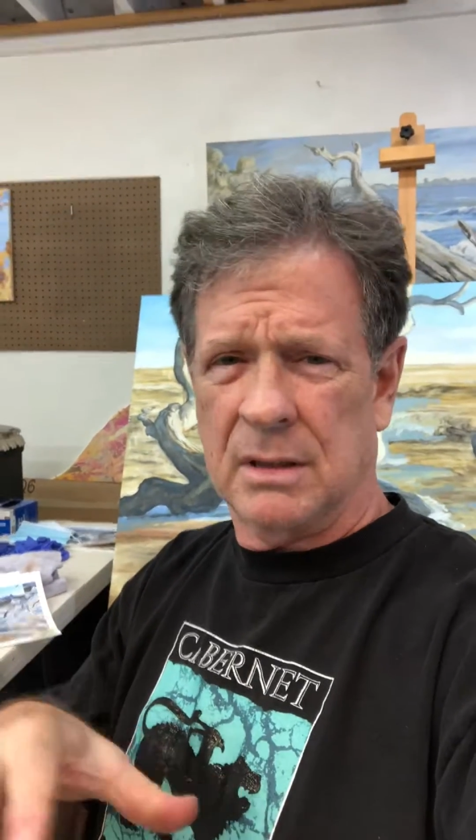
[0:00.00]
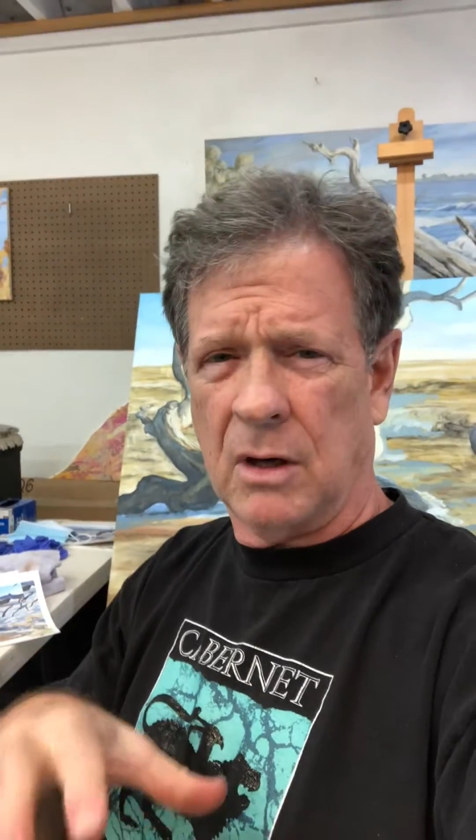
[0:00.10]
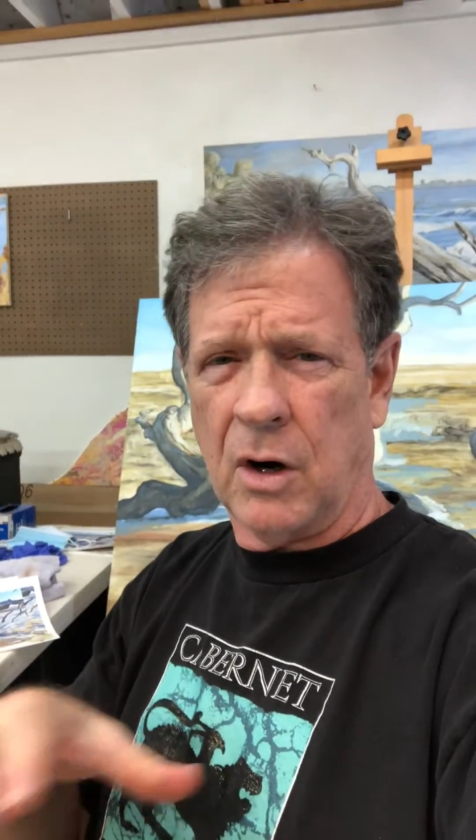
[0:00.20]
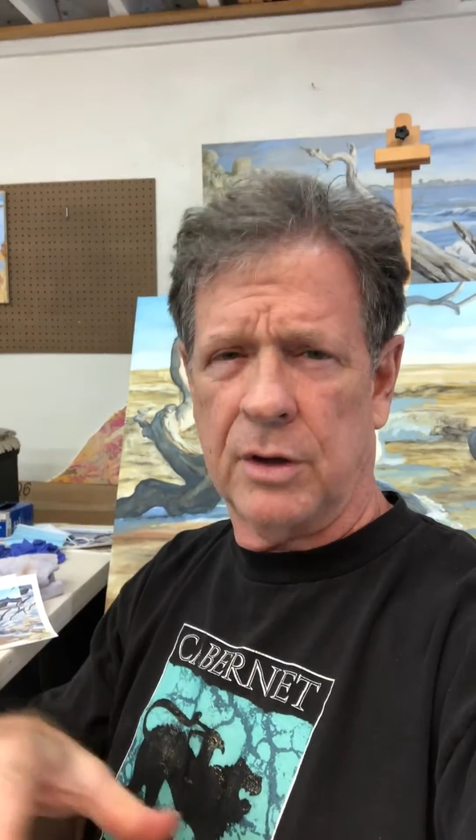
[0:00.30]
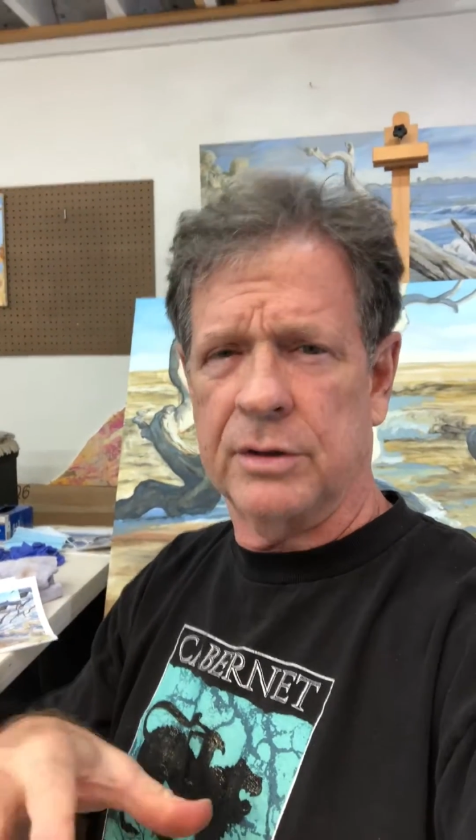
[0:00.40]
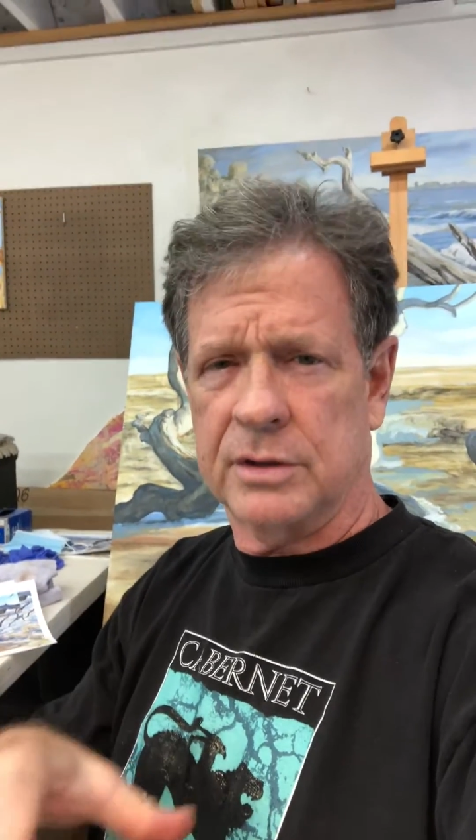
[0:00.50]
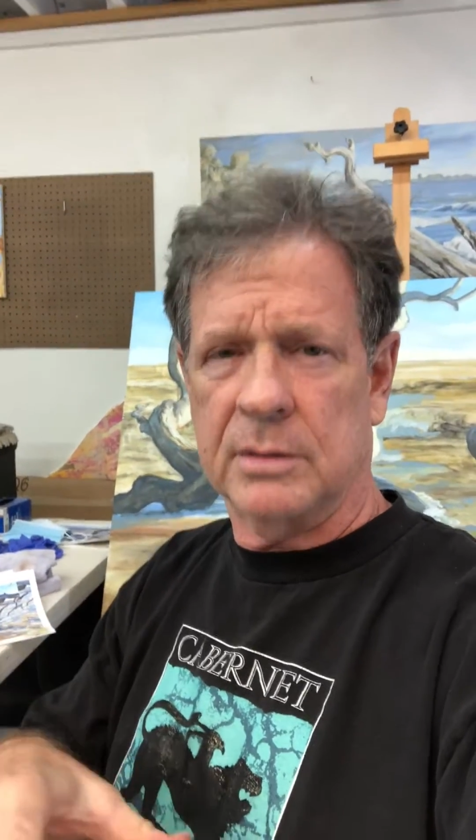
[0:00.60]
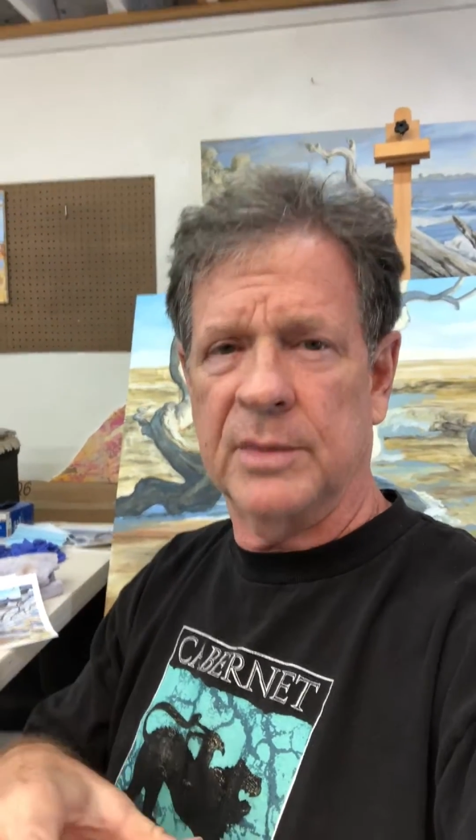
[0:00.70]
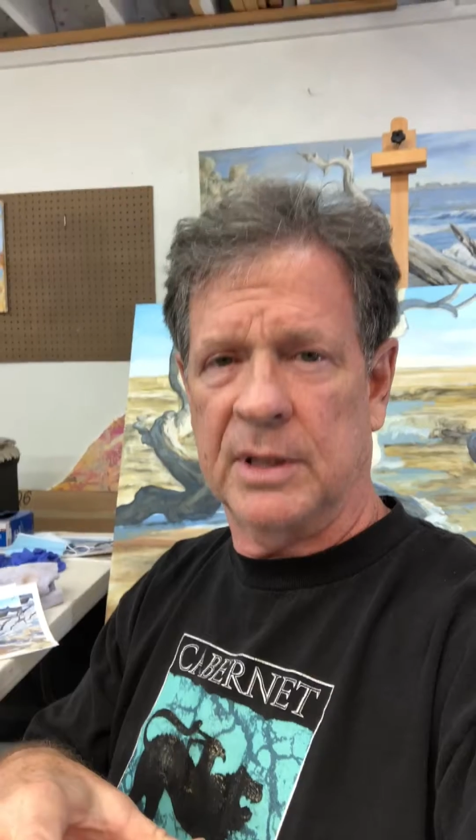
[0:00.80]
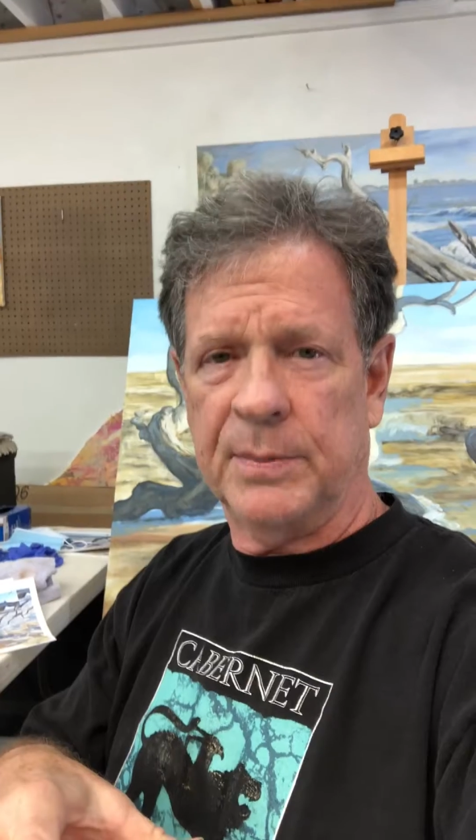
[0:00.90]
harder to
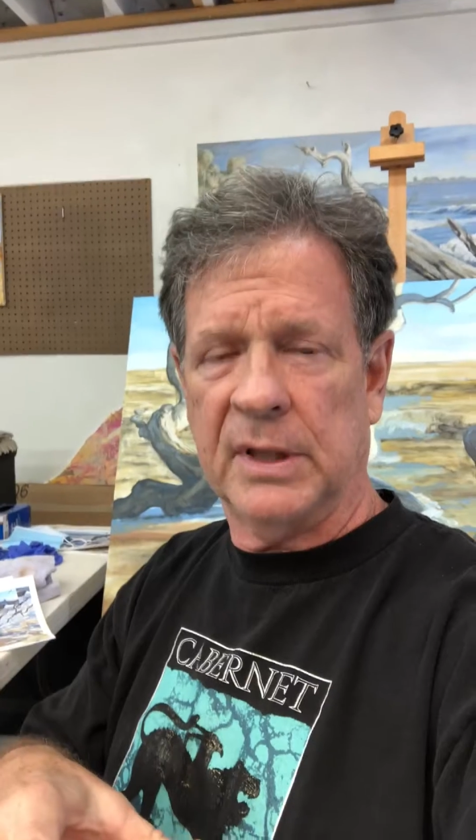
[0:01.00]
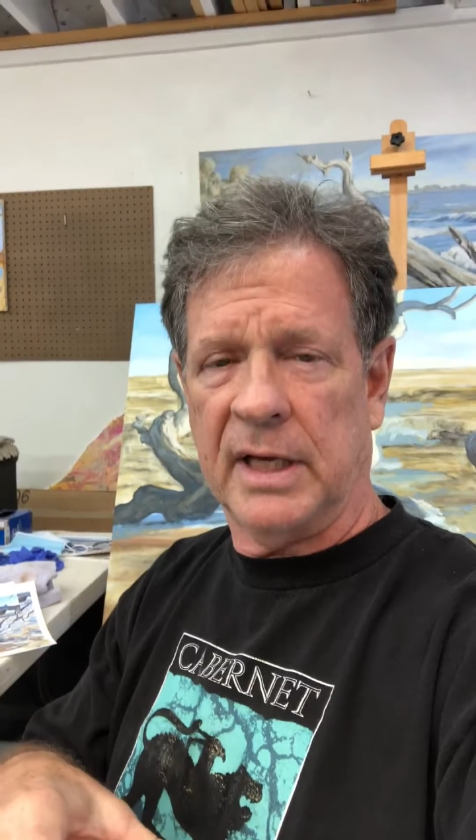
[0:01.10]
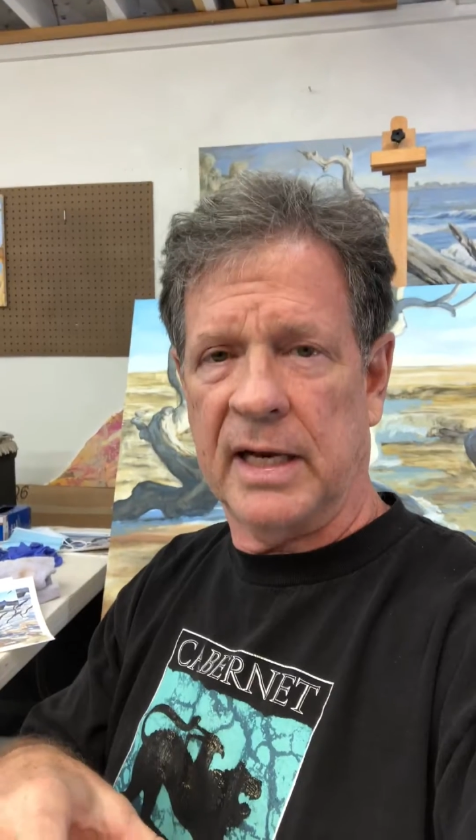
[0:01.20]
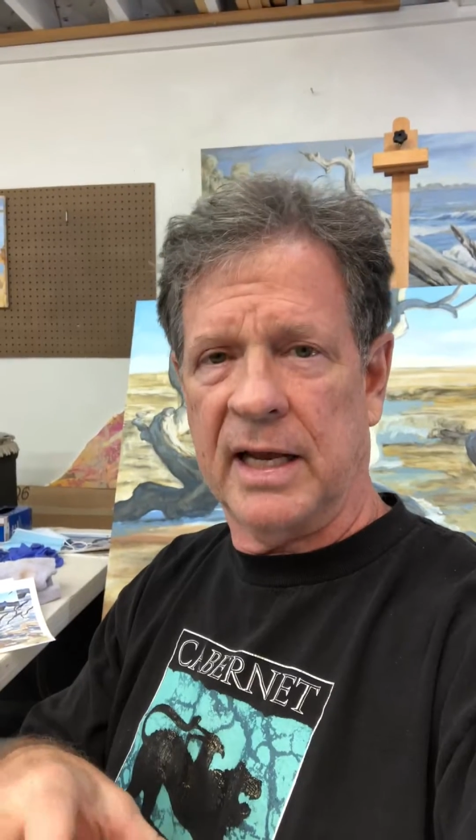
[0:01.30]
manipulate,